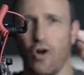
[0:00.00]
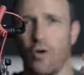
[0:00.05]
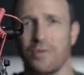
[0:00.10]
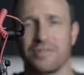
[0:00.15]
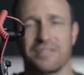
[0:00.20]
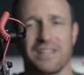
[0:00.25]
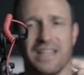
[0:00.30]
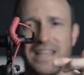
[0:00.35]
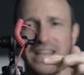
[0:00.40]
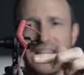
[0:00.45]

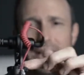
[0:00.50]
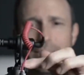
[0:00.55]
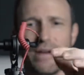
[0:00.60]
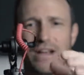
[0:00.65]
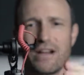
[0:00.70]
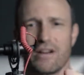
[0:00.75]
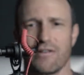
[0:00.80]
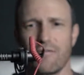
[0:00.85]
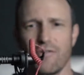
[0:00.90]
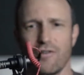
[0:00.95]
almost any
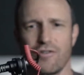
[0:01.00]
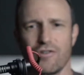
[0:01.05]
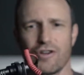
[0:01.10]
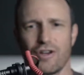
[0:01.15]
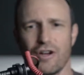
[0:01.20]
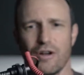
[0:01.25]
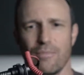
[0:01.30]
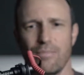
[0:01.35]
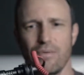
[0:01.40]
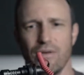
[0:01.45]
microphone you're
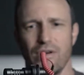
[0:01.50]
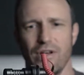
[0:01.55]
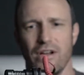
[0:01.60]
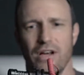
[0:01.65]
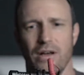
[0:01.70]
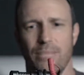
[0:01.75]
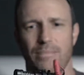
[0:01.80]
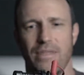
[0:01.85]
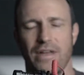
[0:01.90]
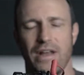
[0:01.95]
going to put
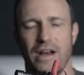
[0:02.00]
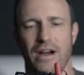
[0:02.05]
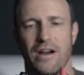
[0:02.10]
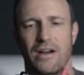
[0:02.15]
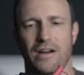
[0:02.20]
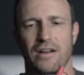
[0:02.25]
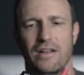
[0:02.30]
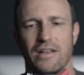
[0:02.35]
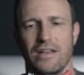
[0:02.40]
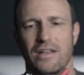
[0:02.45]
up
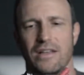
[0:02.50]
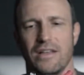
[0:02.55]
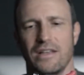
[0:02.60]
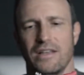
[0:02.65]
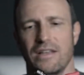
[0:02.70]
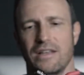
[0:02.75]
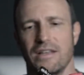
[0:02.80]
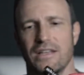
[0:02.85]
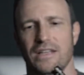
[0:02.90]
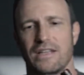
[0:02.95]
there
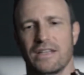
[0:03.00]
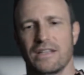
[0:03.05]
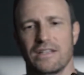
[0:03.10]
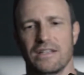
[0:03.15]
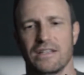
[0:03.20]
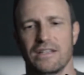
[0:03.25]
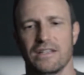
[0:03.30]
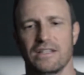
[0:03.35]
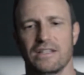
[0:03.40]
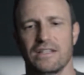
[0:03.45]

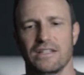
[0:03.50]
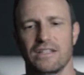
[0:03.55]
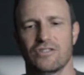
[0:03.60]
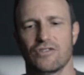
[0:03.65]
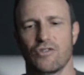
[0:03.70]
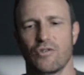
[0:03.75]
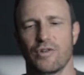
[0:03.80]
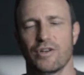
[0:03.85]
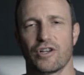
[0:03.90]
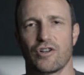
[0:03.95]
is
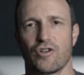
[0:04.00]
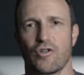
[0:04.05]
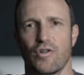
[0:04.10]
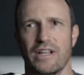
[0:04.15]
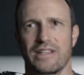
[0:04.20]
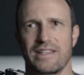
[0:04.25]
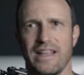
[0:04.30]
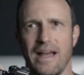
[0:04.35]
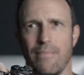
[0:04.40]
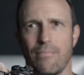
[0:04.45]
going to
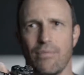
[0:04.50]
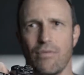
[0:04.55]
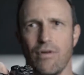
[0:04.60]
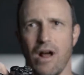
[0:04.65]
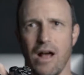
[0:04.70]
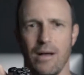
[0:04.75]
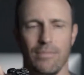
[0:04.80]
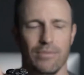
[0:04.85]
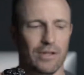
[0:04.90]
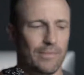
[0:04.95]
create that
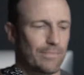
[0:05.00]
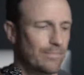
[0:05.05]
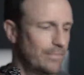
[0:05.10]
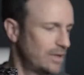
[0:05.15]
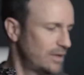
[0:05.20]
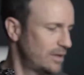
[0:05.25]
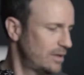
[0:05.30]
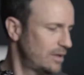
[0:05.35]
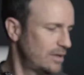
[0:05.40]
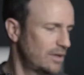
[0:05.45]
problem.
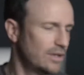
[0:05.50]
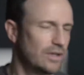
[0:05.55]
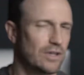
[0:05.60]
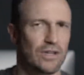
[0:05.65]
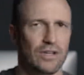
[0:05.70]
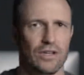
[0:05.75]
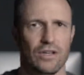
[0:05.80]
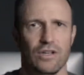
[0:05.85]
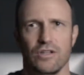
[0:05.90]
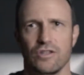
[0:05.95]

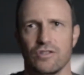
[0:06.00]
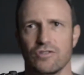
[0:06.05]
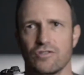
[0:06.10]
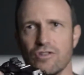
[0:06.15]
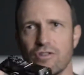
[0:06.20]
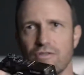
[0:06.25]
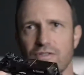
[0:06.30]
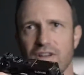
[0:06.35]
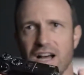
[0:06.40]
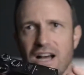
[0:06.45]
So
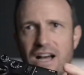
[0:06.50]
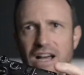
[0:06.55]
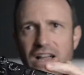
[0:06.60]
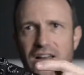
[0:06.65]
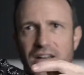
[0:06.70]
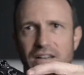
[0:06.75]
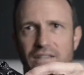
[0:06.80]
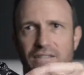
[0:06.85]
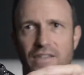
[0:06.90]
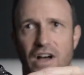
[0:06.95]
you've
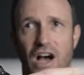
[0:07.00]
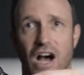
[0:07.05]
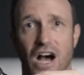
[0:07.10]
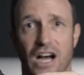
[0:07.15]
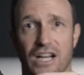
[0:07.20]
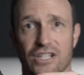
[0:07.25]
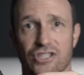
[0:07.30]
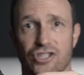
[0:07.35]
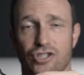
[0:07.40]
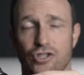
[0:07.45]
got the
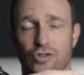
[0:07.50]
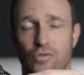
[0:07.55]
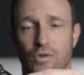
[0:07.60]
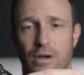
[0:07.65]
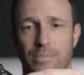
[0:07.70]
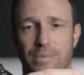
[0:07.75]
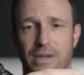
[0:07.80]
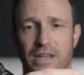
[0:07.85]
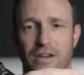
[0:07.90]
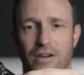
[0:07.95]
hot shoe
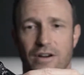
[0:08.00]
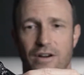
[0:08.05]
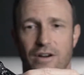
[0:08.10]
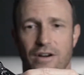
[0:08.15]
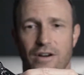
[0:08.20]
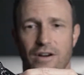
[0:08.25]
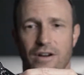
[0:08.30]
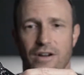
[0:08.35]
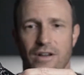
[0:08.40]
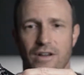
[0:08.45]
up
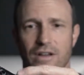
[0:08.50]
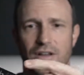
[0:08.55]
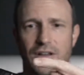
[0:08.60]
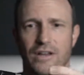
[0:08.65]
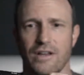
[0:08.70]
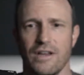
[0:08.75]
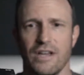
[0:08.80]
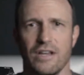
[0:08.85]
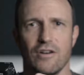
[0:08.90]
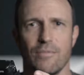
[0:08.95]
here
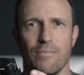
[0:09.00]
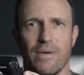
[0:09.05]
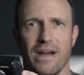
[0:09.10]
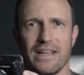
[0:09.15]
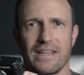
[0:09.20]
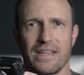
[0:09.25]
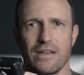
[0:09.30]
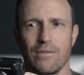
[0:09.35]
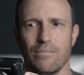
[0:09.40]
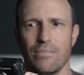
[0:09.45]
in your
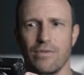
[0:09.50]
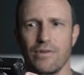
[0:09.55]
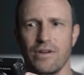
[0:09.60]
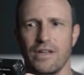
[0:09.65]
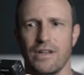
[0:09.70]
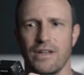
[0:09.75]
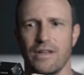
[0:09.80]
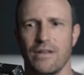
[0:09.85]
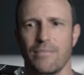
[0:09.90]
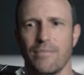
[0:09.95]
mic
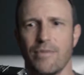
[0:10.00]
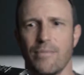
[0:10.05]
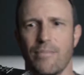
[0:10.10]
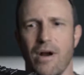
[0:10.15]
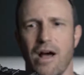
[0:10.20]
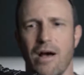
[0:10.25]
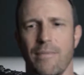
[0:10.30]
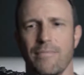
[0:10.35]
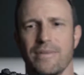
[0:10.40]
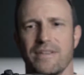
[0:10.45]
input. The
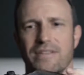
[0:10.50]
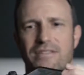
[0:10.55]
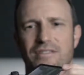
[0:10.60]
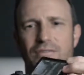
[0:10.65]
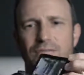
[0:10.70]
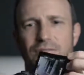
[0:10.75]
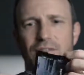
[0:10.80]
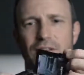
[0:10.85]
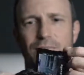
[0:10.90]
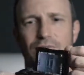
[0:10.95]
problem is
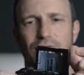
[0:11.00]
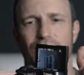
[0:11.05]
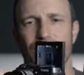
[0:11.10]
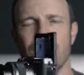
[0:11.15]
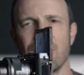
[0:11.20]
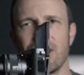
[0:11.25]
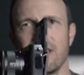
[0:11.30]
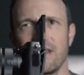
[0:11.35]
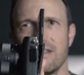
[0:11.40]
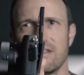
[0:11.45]
the flip
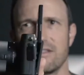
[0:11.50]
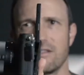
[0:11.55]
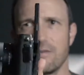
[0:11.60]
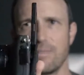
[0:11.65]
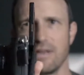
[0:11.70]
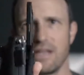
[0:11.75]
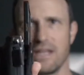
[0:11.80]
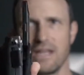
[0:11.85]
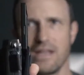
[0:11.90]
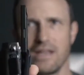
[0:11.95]
screen needs to
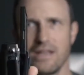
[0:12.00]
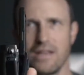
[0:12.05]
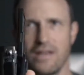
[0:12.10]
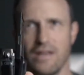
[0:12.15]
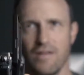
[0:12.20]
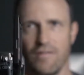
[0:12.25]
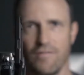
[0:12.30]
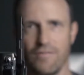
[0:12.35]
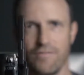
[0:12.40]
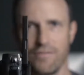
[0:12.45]
be
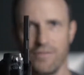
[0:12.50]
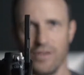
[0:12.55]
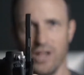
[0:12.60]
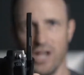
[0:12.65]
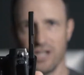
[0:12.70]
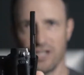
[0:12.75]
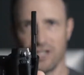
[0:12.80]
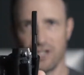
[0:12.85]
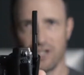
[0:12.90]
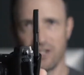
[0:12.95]

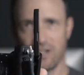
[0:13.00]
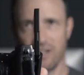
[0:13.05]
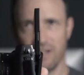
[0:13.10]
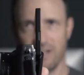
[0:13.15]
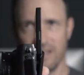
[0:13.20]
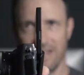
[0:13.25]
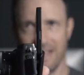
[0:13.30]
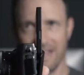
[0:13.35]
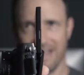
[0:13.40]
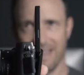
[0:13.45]
flush
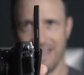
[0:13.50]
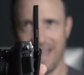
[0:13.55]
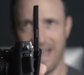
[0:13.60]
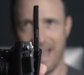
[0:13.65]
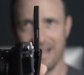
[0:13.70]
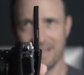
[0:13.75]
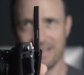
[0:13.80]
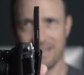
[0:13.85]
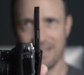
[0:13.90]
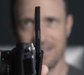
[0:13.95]
like
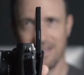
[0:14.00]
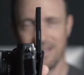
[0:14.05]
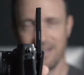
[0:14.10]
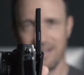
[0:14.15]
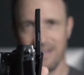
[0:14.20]
that.